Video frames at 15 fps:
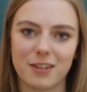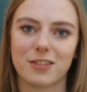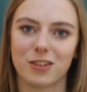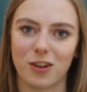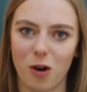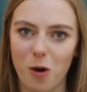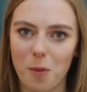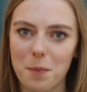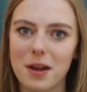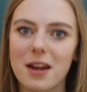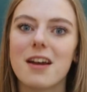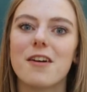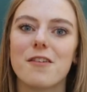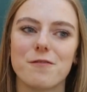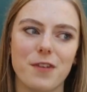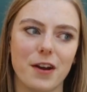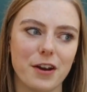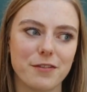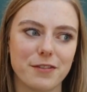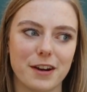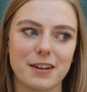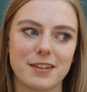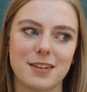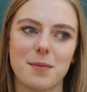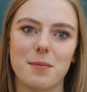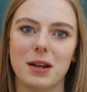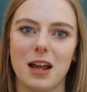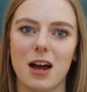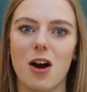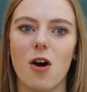top, very
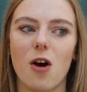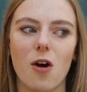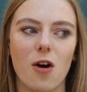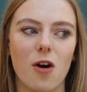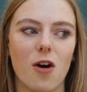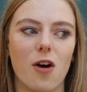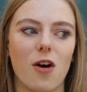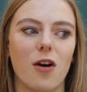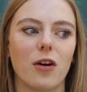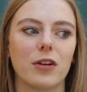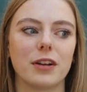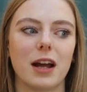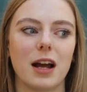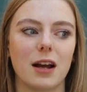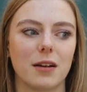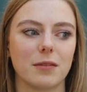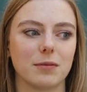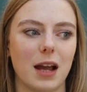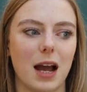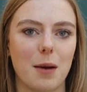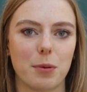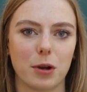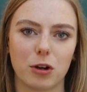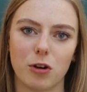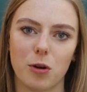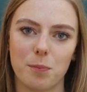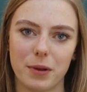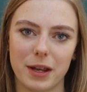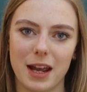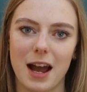similar on
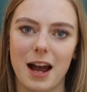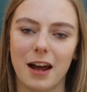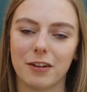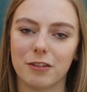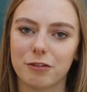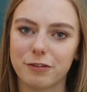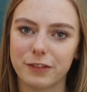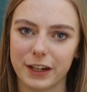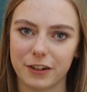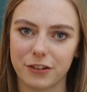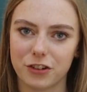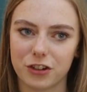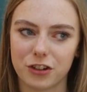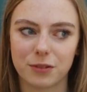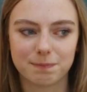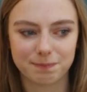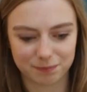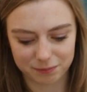Abercrombie and Fitch,